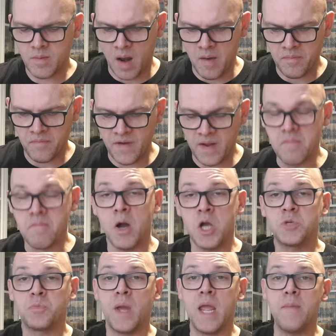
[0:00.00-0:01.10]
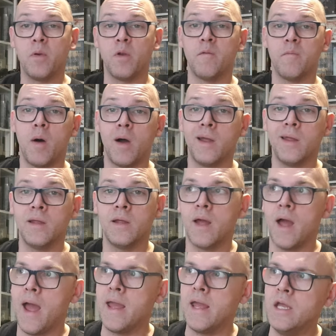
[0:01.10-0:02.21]
I think most people of my
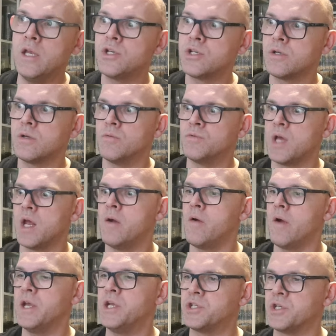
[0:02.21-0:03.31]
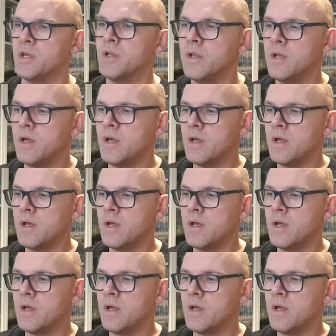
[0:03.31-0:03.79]
age, of generation,